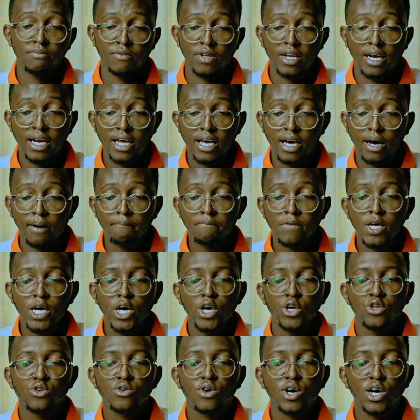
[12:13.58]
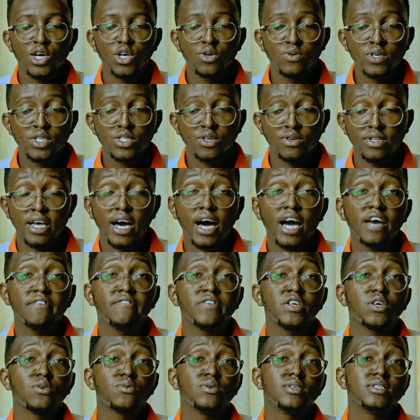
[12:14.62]
layer, you can do it on the high
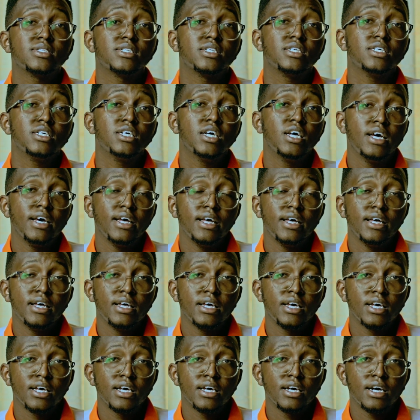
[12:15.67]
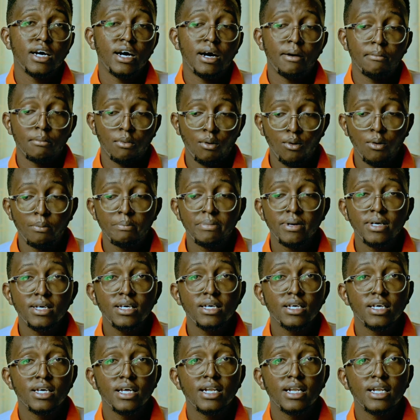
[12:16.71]
frequency copy